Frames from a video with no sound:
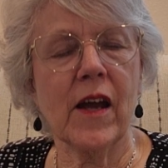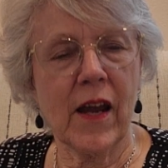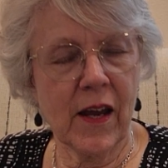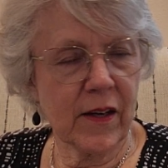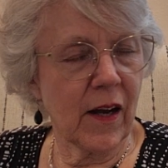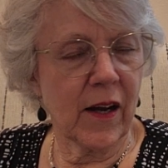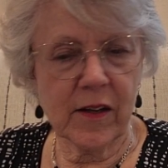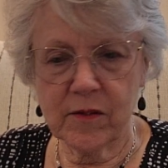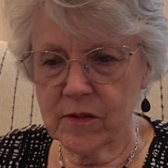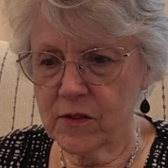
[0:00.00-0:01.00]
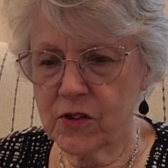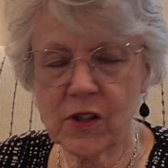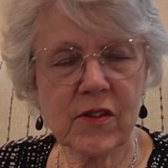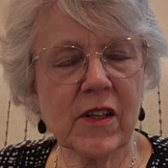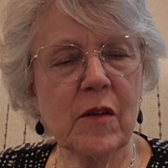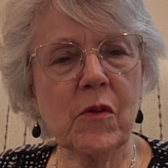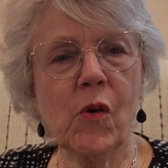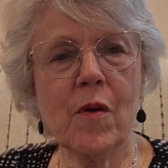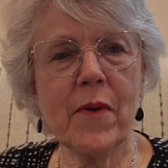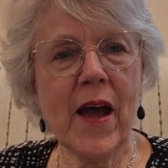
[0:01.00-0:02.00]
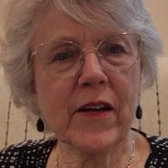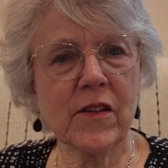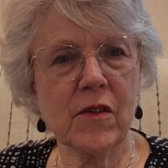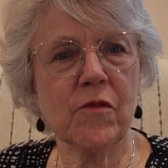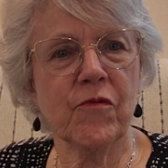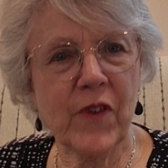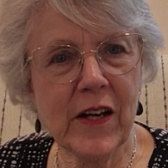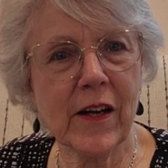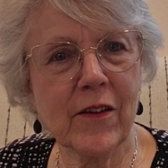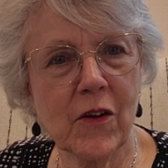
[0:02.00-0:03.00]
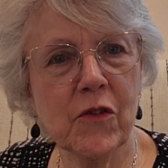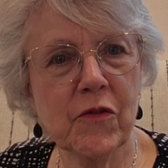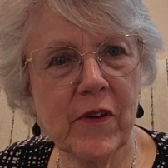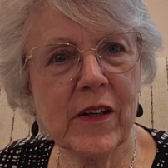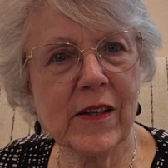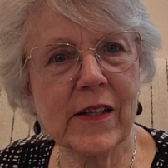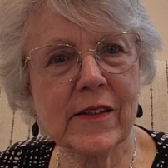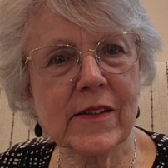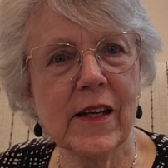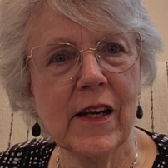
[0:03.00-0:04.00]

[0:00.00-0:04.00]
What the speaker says: and I just keep going back to feeling those feelings.